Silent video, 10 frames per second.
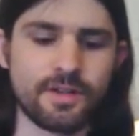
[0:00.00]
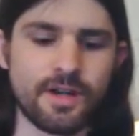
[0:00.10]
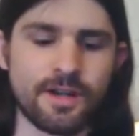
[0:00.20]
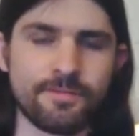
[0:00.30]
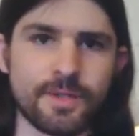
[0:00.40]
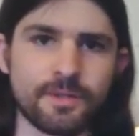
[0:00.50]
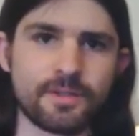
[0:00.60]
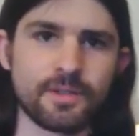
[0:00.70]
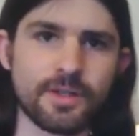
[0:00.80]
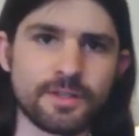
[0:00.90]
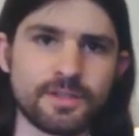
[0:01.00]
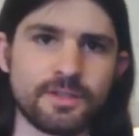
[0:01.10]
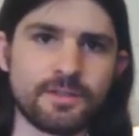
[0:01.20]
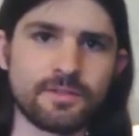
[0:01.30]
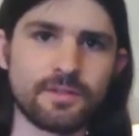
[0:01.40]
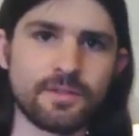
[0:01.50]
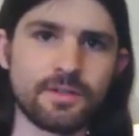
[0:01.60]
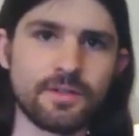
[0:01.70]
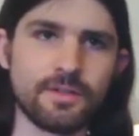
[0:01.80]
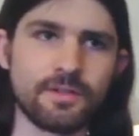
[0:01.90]
I've been collecting
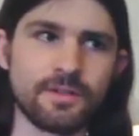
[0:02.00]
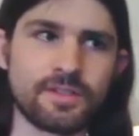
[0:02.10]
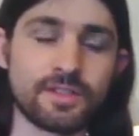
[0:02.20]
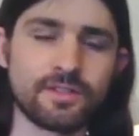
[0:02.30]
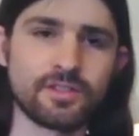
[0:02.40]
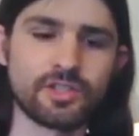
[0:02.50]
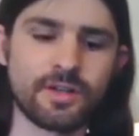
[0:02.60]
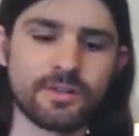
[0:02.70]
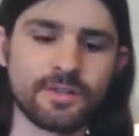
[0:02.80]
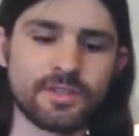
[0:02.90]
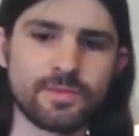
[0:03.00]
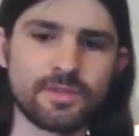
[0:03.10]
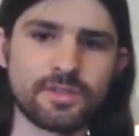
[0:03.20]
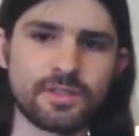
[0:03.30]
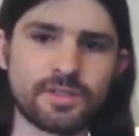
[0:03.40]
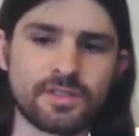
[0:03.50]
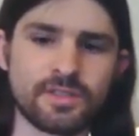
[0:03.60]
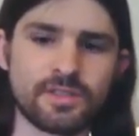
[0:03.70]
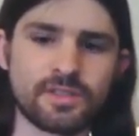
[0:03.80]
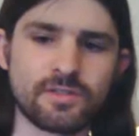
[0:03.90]
and listening to Shawn Lane's music
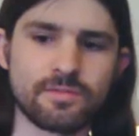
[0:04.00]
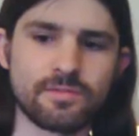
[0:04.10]
since